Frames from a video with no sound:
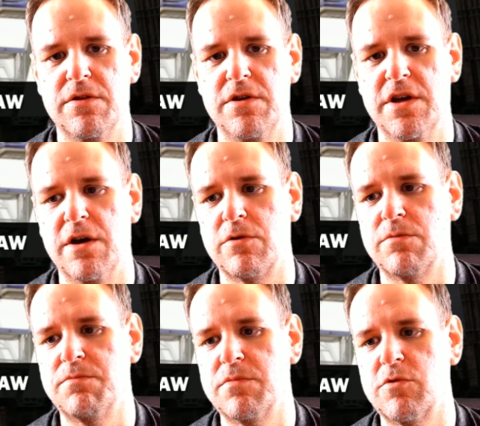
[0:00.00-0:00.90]
you know,
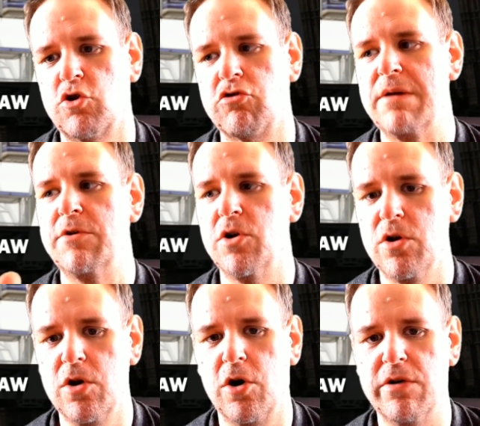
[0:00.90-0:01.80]
criminal
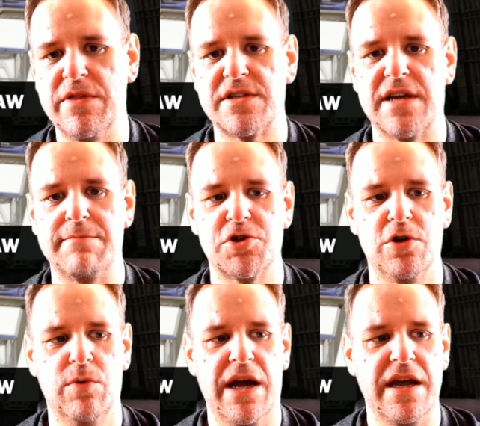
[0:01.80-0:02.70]
law in the same
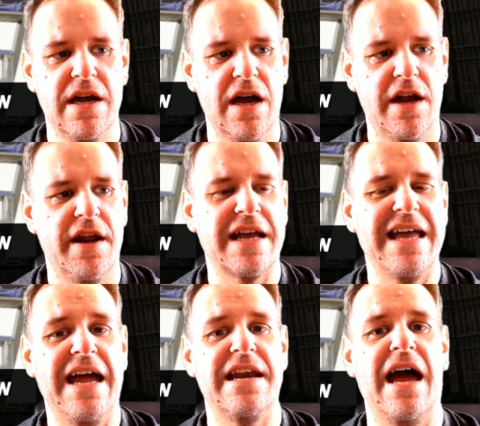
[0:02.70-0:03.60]
sort of way. And
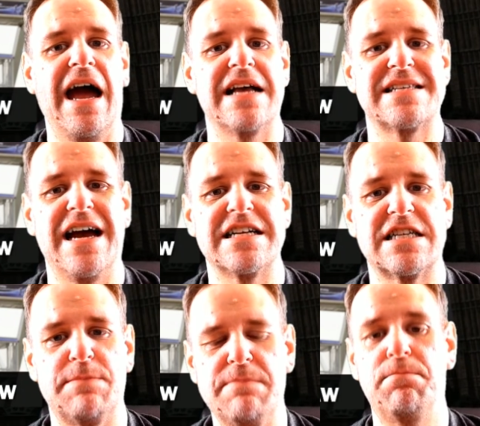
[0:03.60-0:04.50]
again, as had
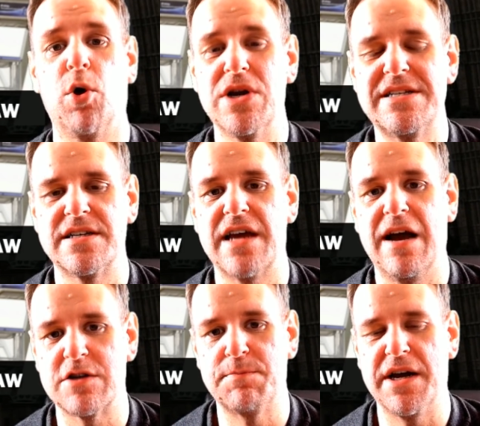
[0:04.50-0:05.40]
to be pointed
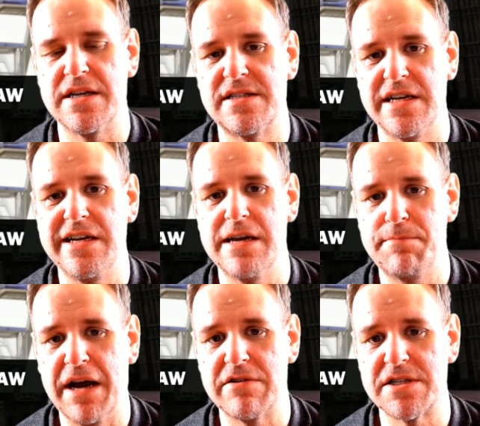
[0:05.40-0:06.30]
out by a senior
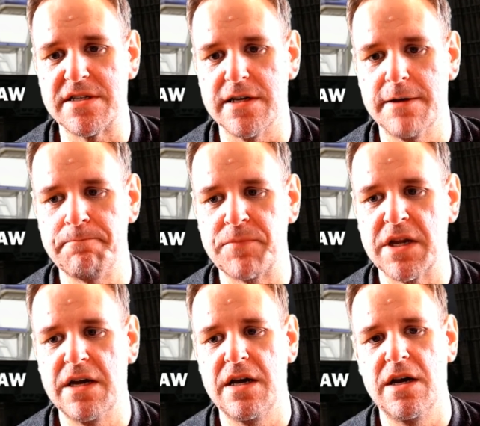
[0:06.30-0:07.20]
barrister,
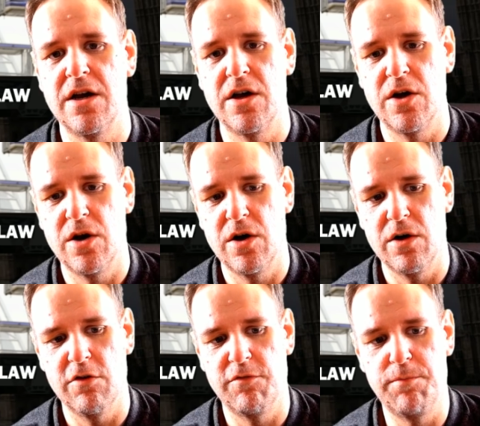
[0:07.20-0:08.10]

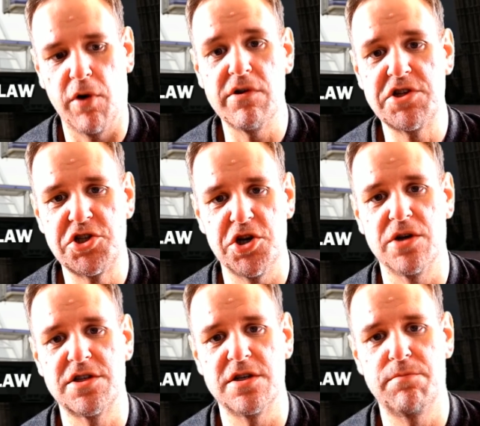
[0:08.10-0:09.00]
Boris
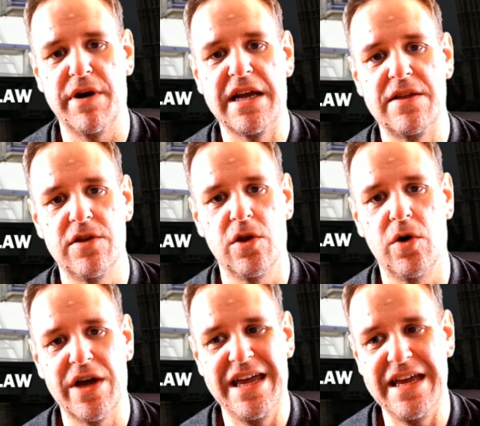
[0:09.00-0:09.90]
Johnson breaking the
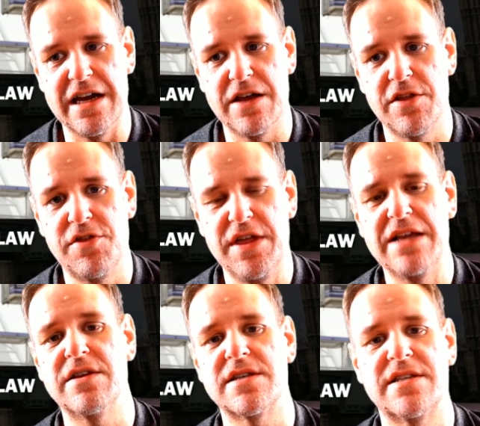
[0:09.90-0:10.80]
law here, the
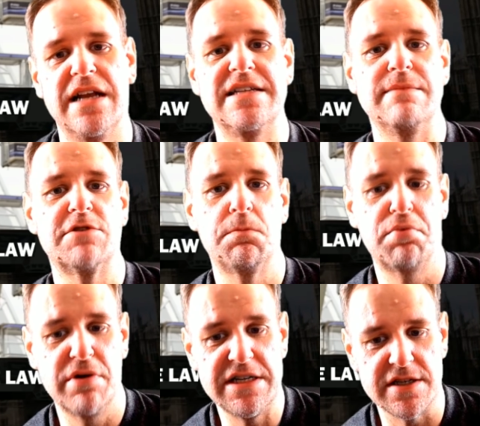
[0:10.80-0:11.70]
thing that sends him to
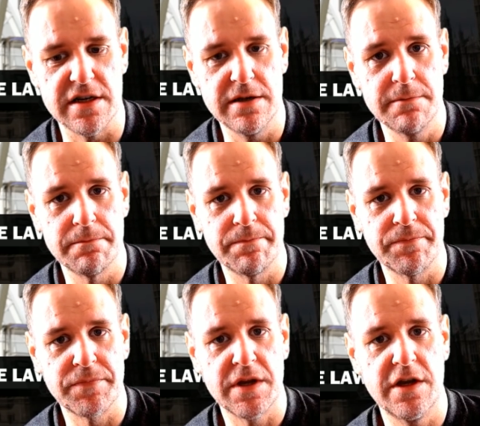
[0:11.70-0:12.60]
prison,
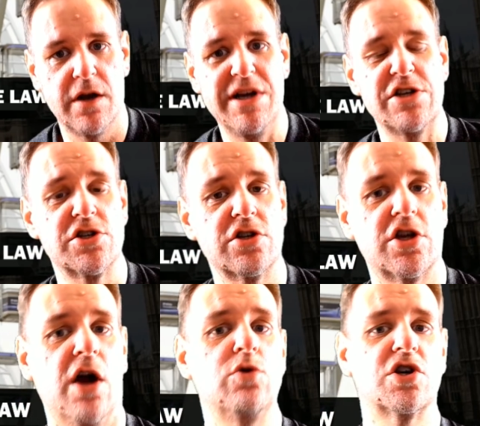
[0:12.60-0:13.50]
you know, he doesn't
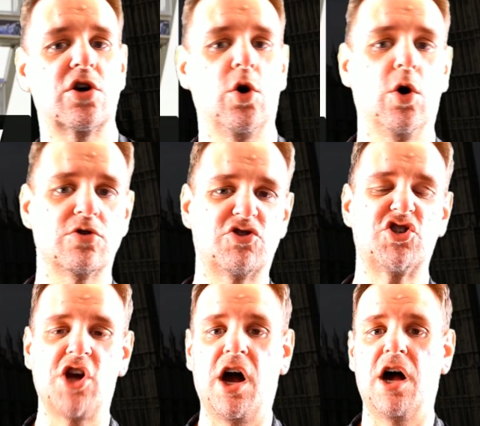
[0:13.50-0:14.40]
go to court
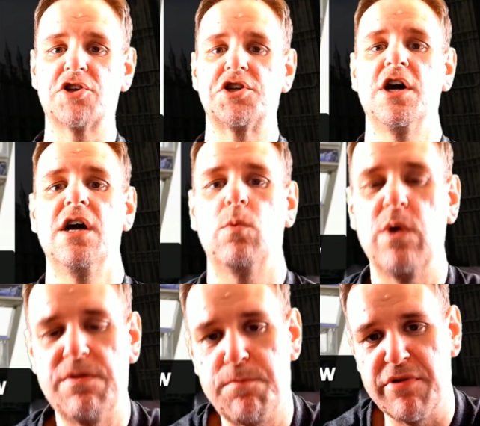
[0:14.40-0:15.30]
charged
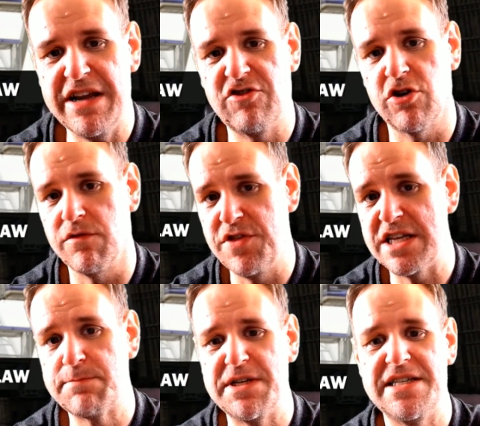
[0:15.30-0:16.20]
with breach of
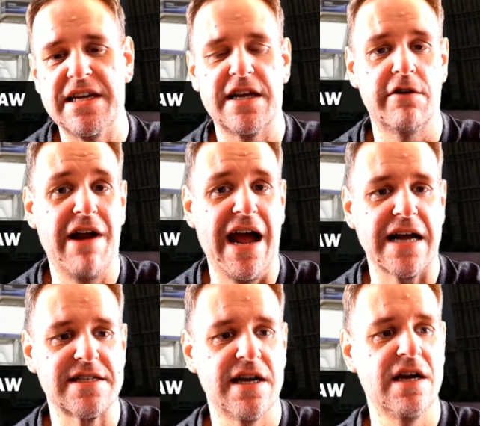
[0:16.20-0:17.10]
this particular
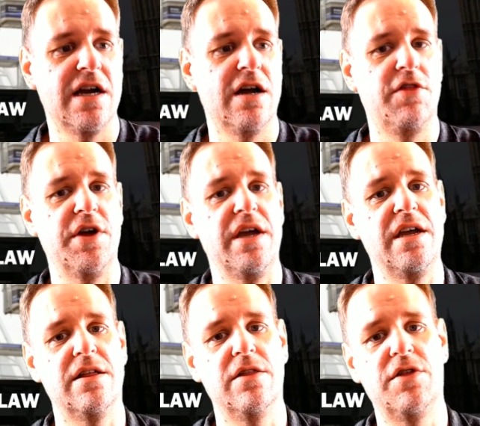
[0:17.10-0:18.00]
act.
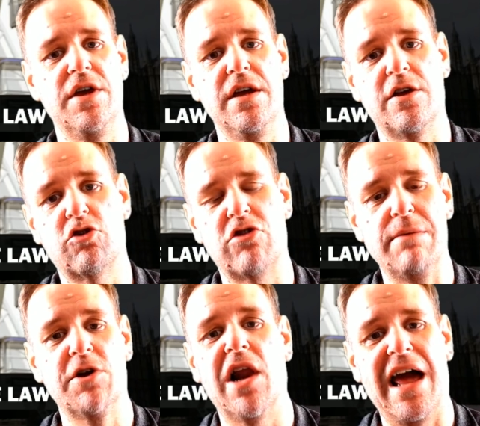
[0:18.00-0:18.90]
The
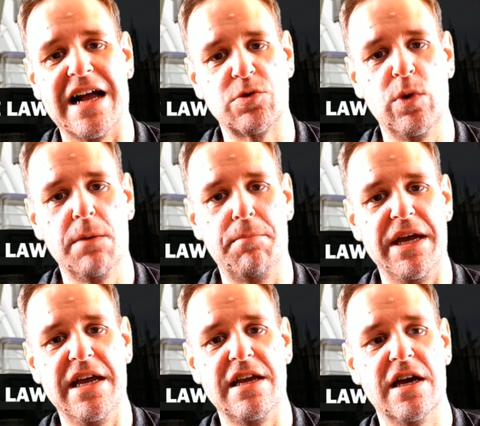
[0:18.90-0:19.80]
criminal act will
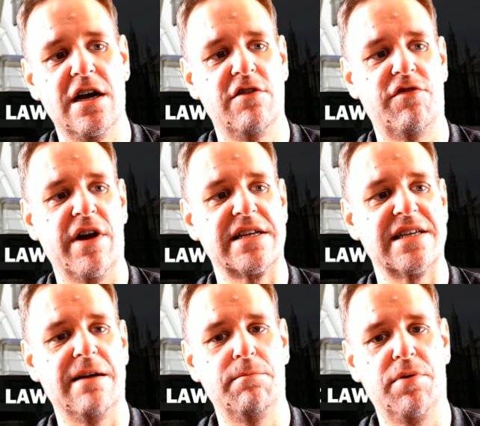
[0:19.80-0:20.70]
be, for
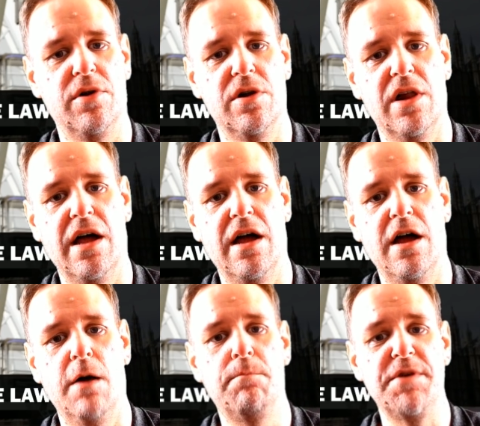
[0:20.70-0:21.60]
example,
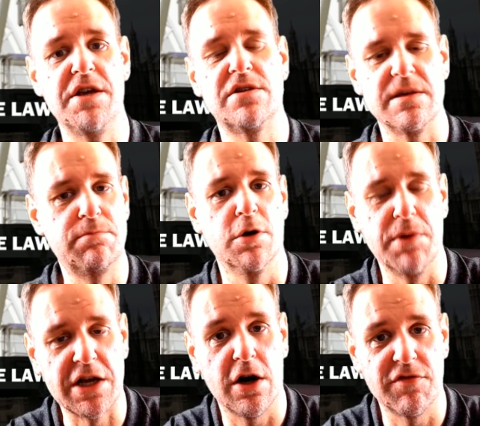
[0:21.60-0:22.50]
abuse in
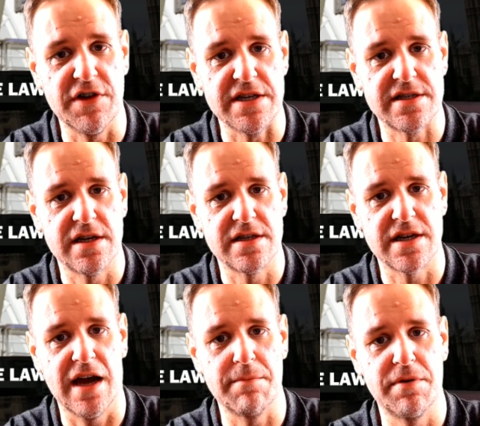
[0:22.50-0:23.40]
public office
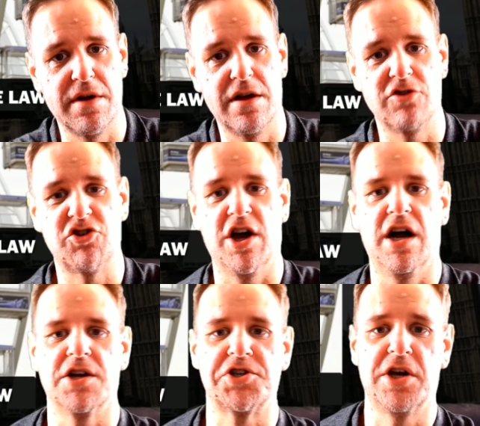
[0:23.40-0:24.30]
type
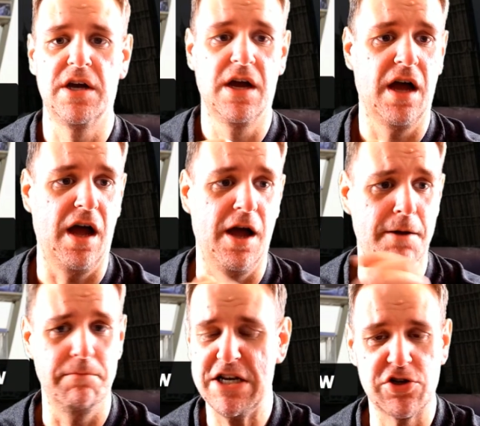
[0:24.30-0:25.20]
charge.
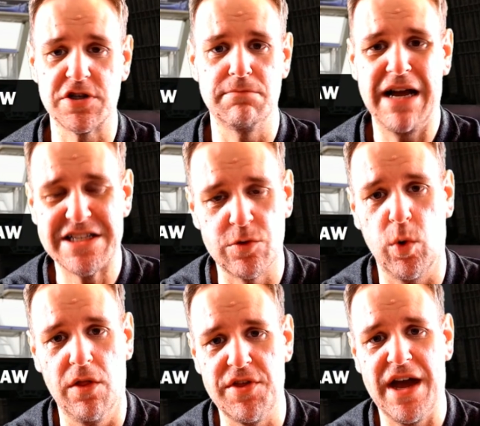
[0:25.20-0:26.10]
It doesn't matter
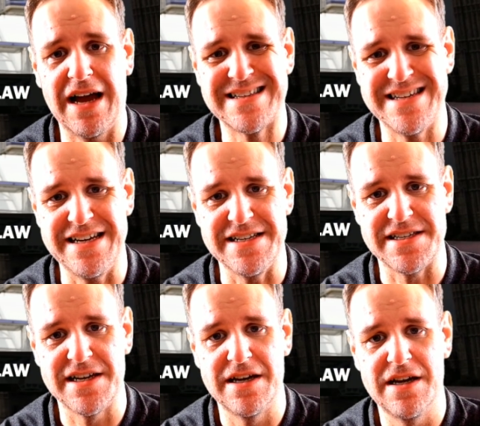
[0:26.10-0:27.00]
what the act
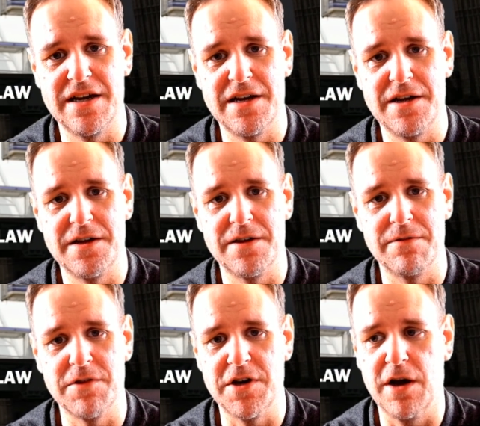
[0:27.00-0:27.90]
is.
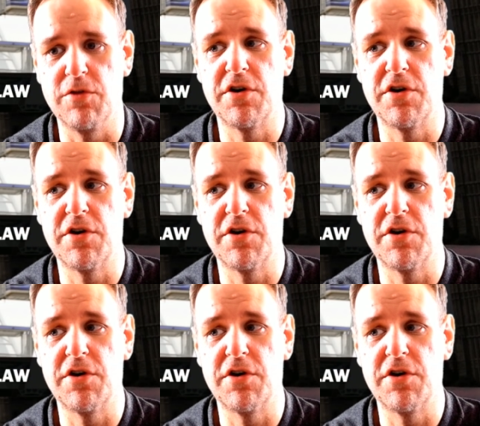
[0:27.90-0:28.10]
You know,